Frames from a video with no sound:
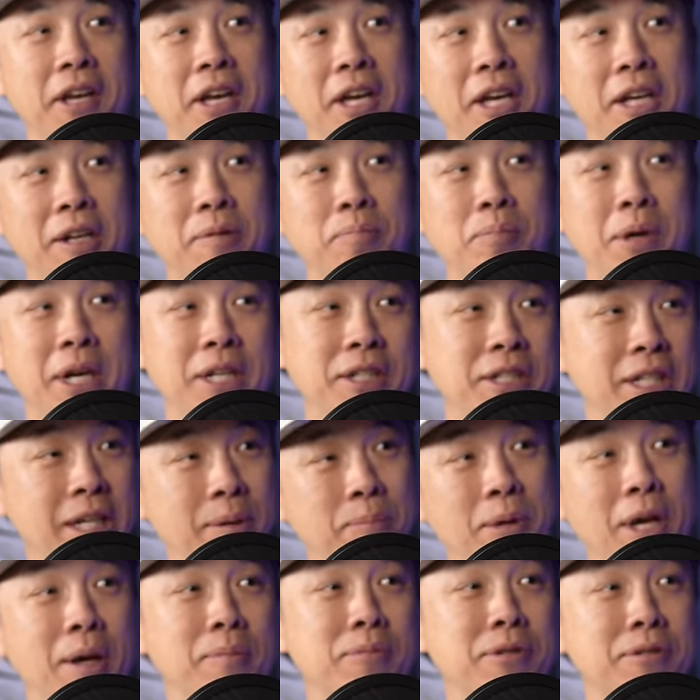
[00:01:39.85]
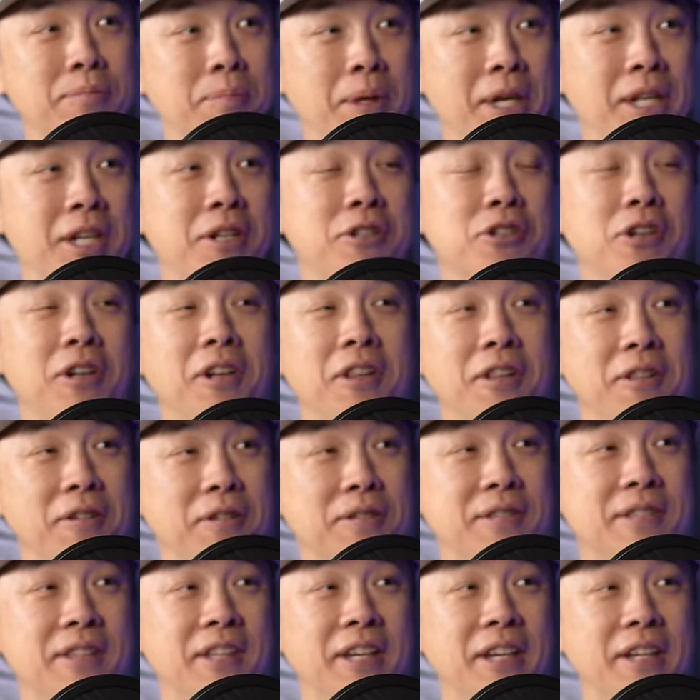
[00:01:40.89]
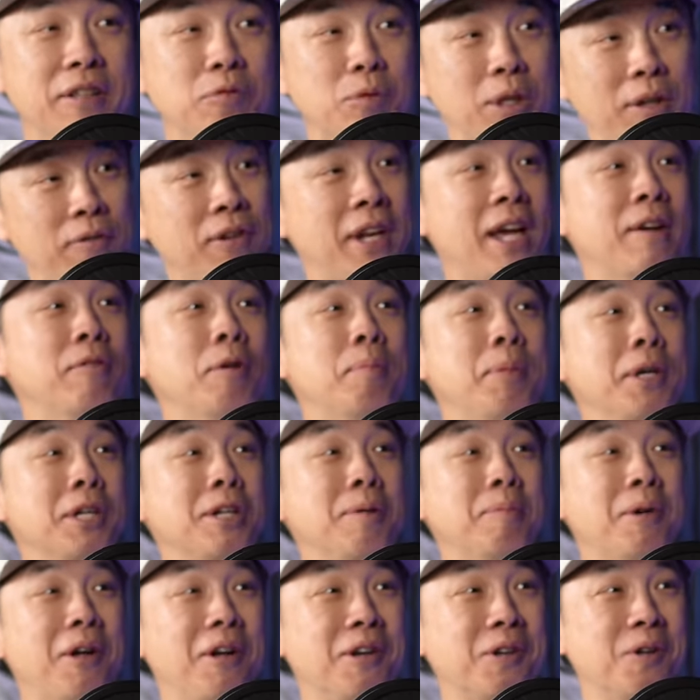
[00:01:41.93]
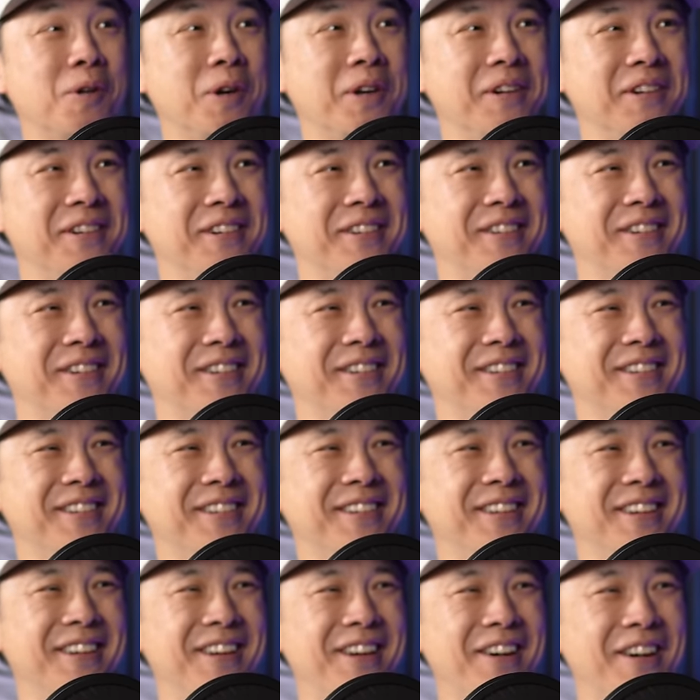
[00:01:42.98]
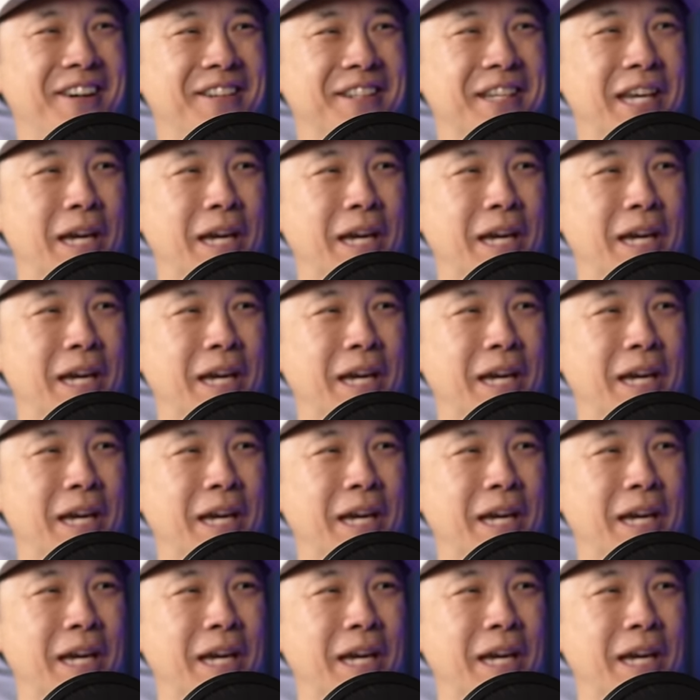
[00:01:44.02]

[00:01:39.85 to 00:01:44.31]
And my team helps manage all of those things. We even have a pickleball court. Fantastic. On